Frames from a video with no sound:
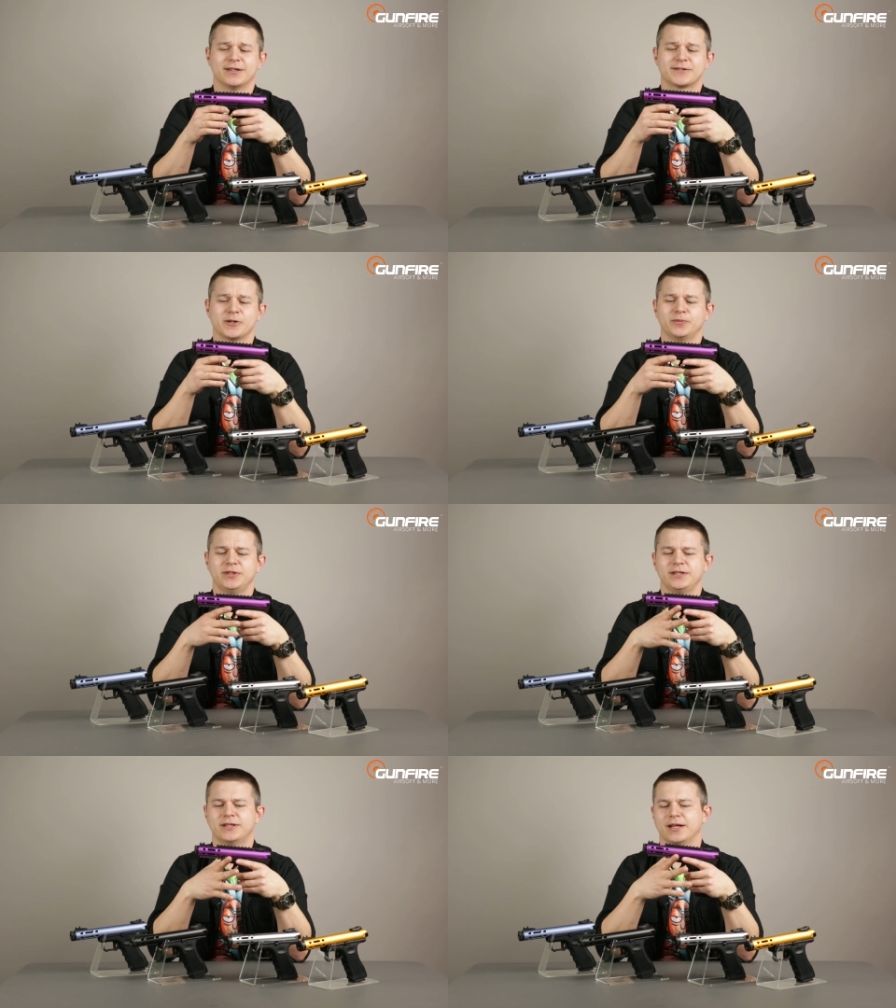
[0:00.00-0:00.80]

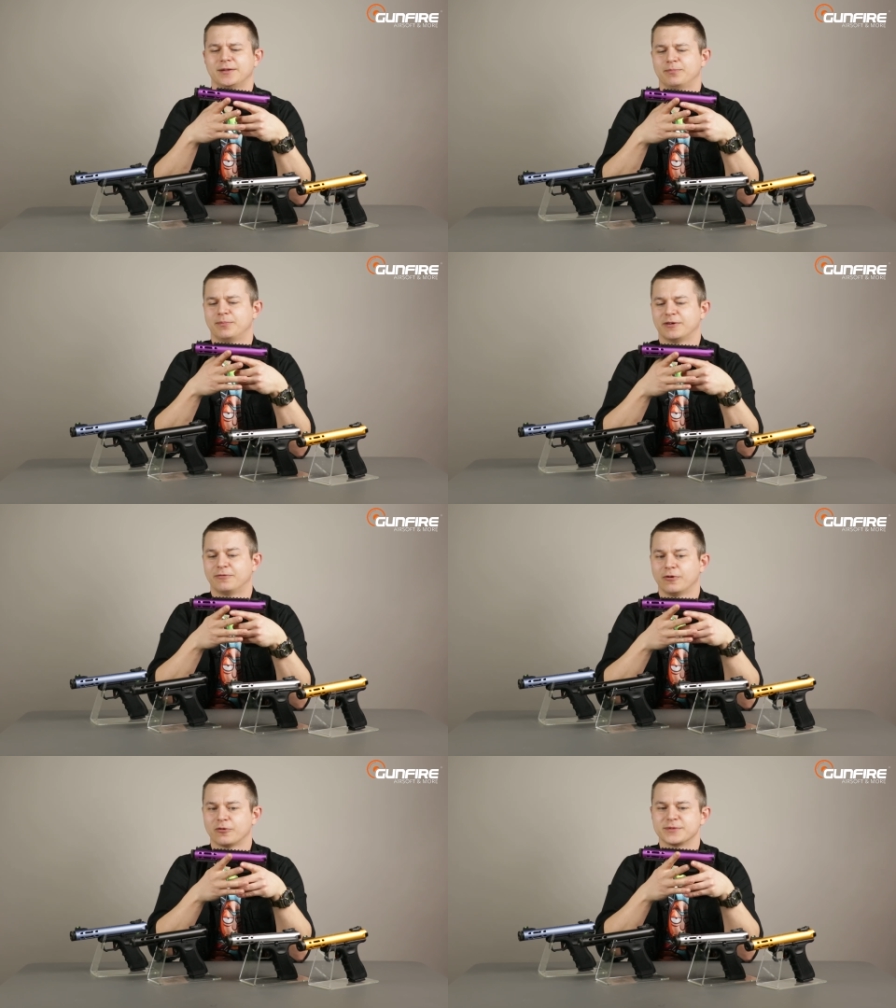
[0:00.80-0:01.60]
something that
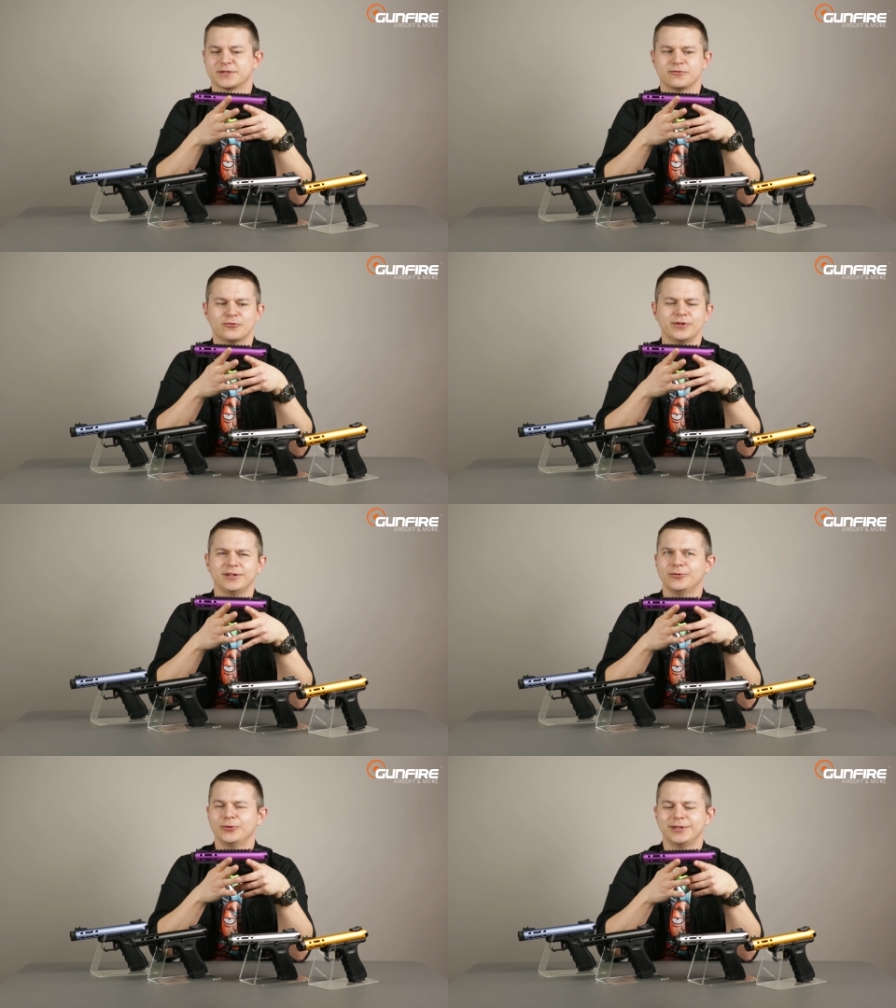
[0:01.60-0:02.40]
performs
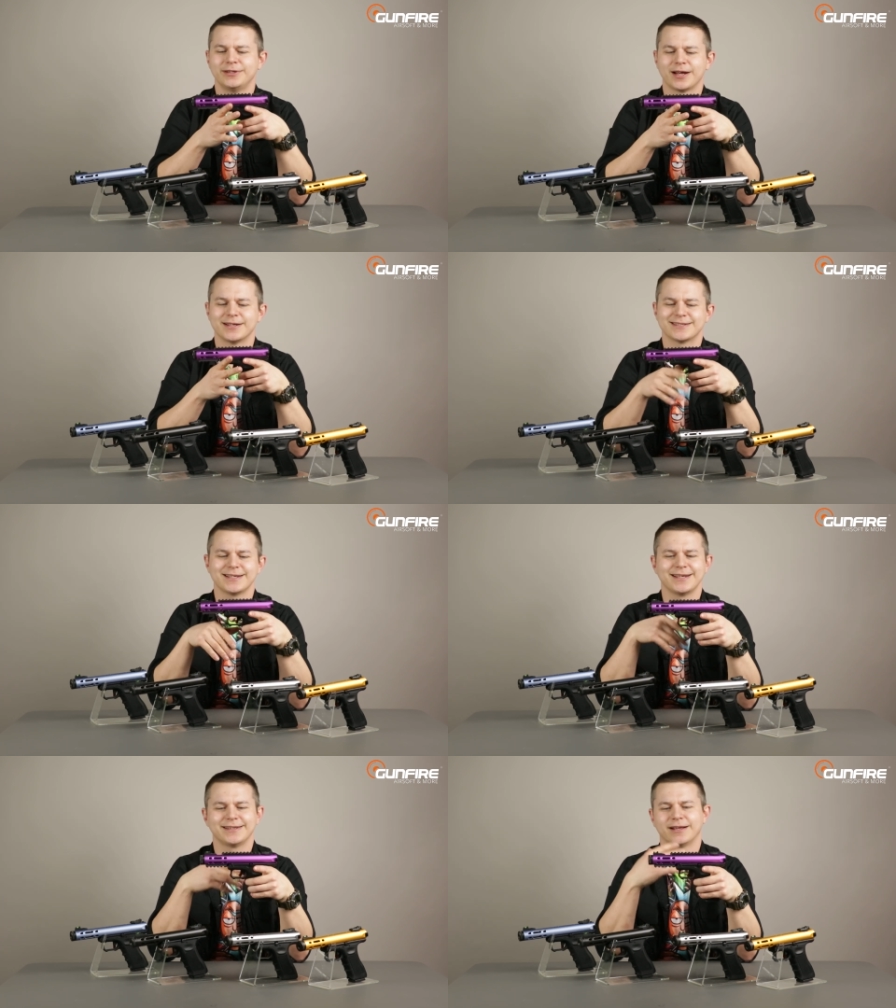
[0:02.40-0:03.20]
really, really nice
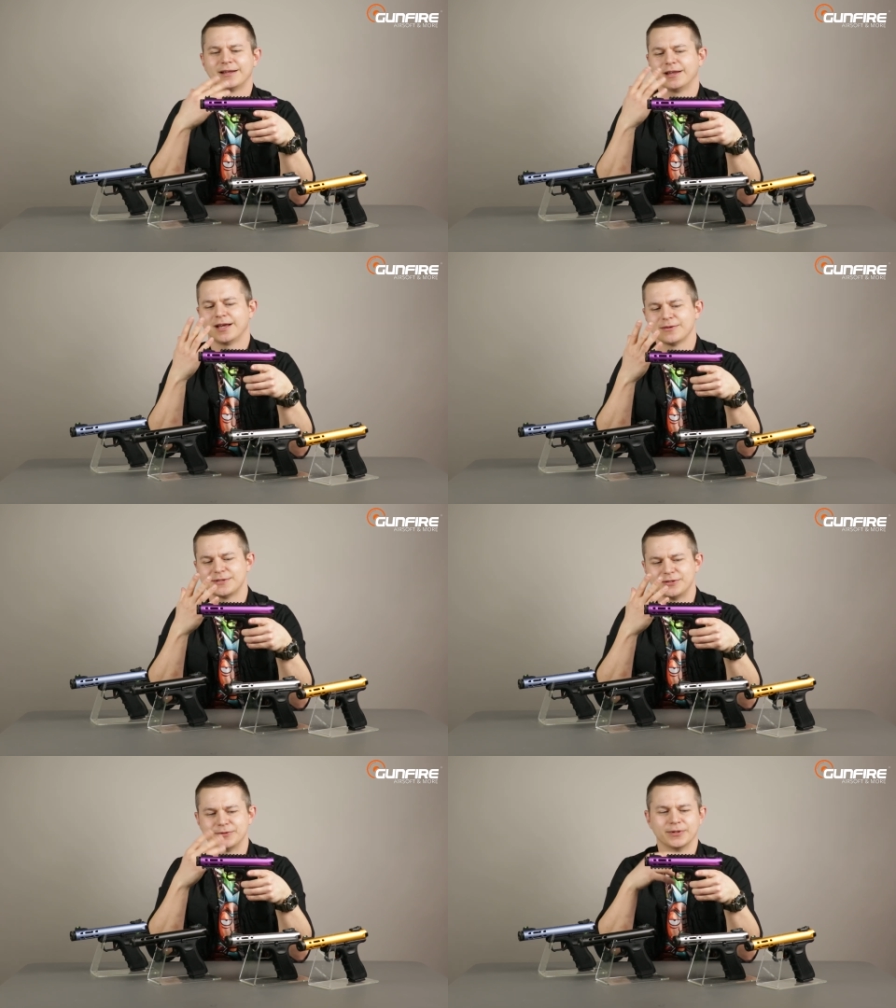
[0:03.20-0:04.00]
and
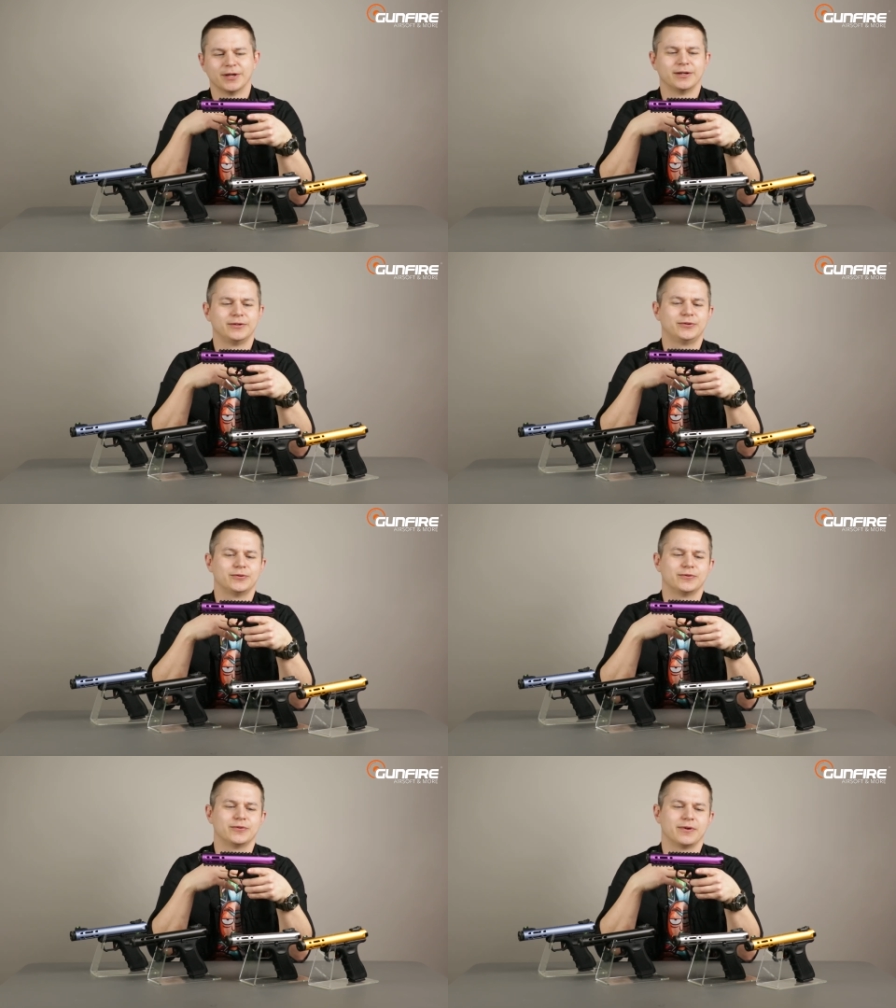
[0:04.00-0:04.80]
allows you
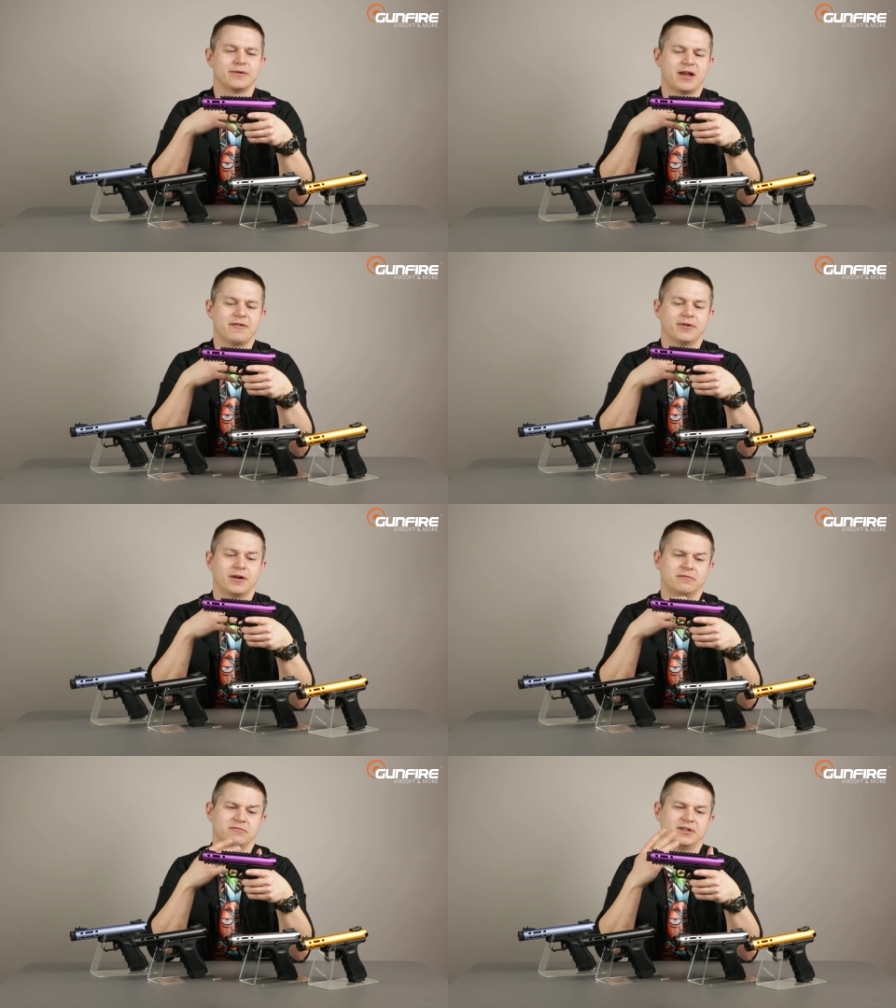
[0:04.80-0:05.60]
to have
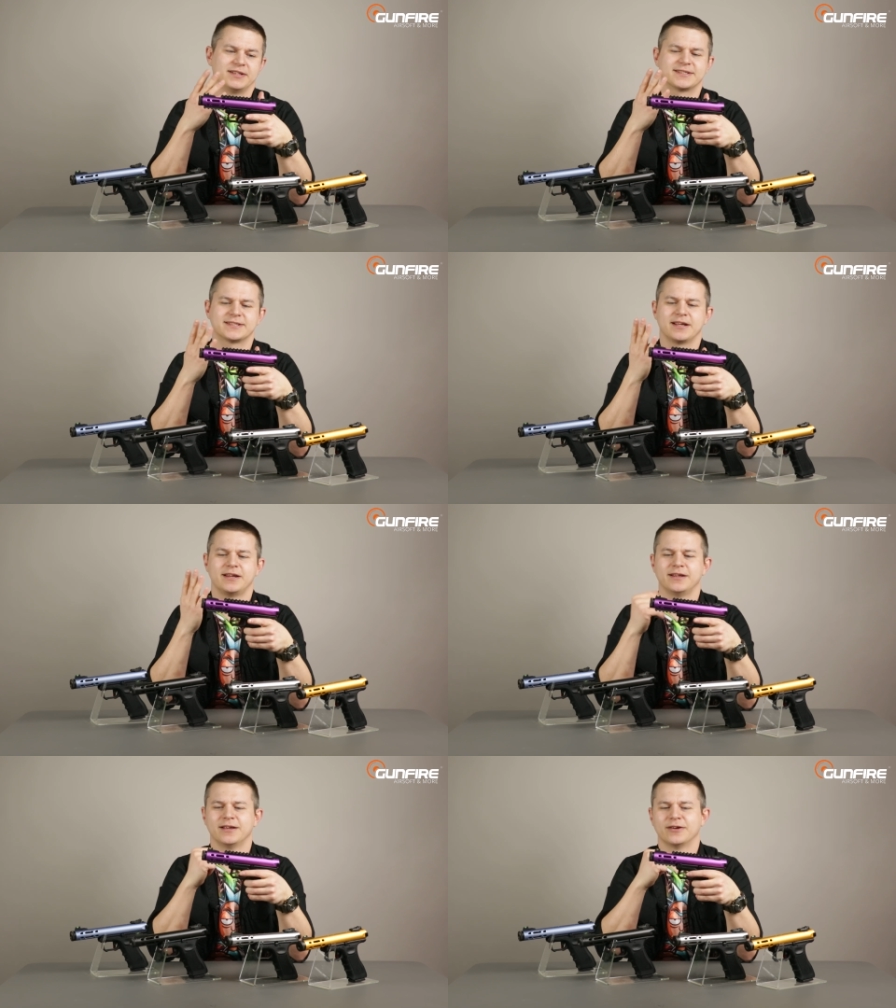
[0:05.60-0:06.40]
a, let's
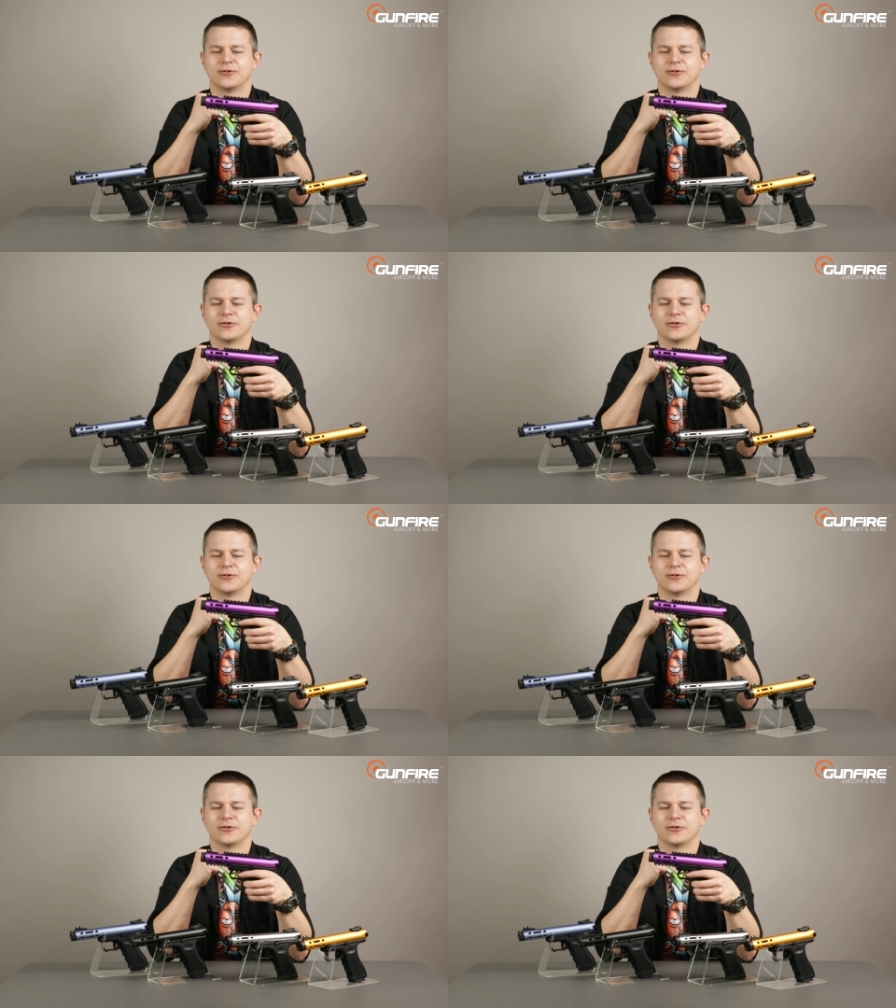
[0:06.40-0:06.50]
say,